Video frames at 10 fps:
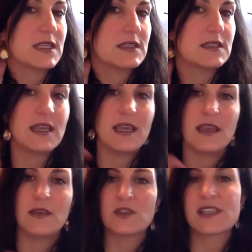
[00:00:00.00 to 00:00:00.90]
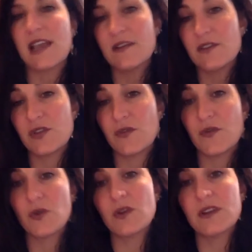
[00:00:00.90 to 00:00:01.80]
It was kind of a
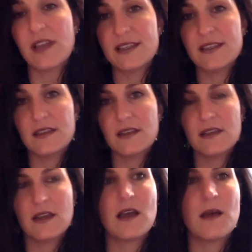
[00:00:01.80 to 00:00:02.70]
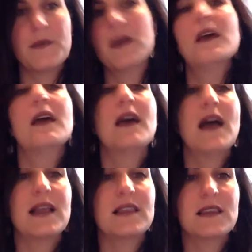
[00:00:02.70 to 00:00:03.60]
twofold idea.
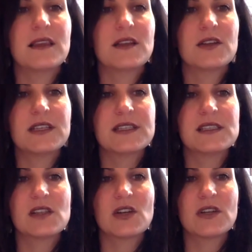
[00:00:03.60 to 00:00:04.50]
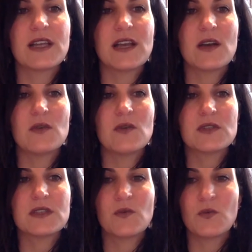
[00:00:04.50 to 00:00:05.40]
I literally started out
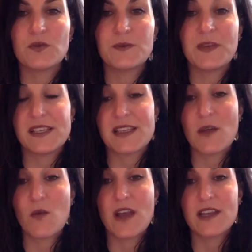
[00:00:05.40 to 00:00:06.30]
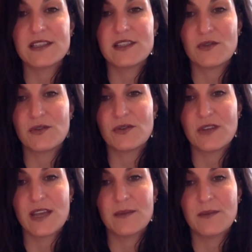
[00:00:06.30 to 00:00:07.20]
because I wanted to
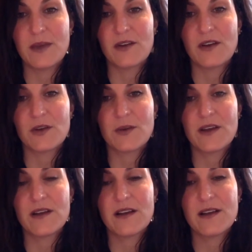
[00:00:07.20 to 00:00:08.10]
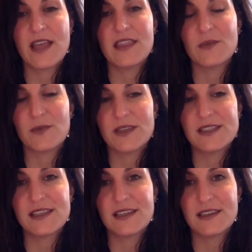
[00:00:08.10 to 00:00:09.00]
create better underwear. And the
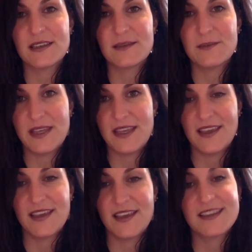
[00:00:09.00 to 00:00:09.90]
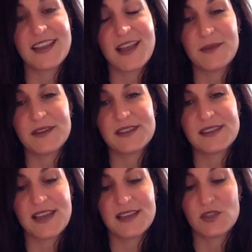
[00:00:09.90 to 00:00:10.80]
reason being is that I'm a
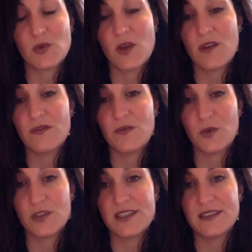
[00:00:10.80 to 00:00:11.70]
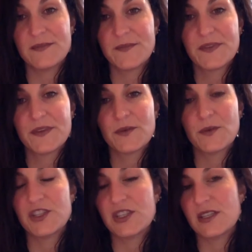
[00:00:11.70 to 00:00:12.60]
size 12, 14,
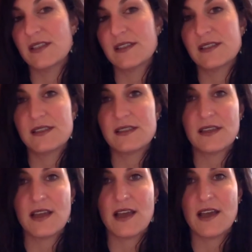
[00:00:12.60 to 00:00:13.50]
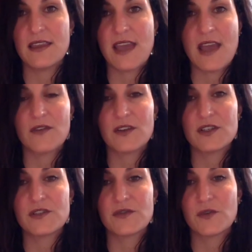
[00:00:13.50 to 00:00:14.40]
which is the
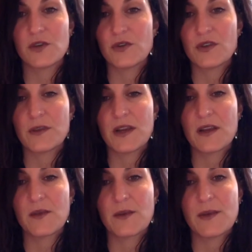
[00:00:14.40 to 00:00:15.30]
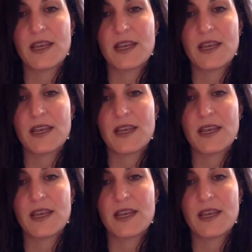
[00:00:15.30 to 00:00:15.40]
average for North American women.